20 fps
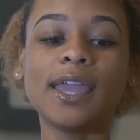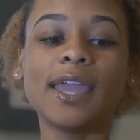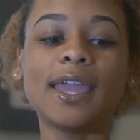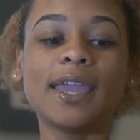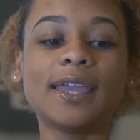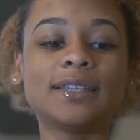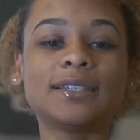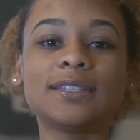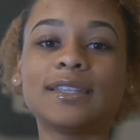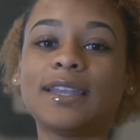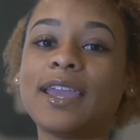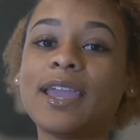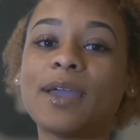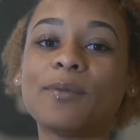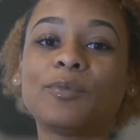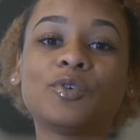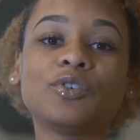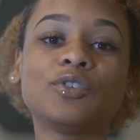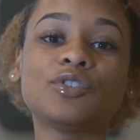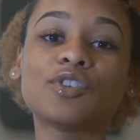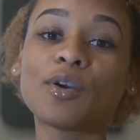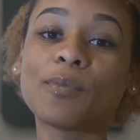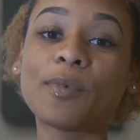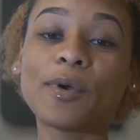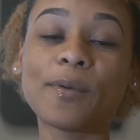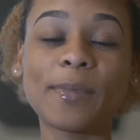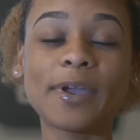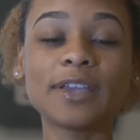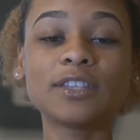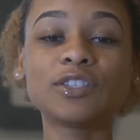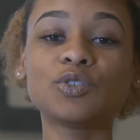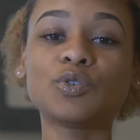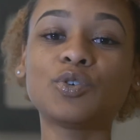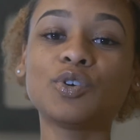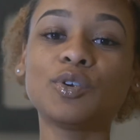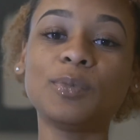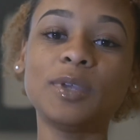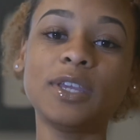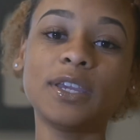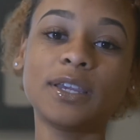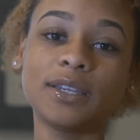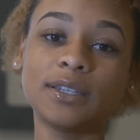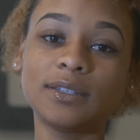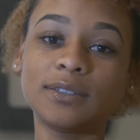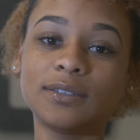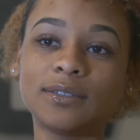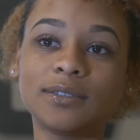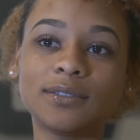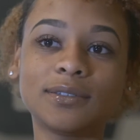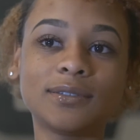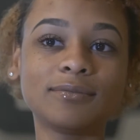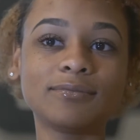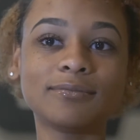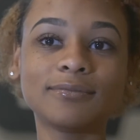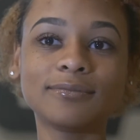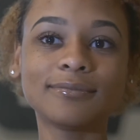And today I'm going to talk about my story because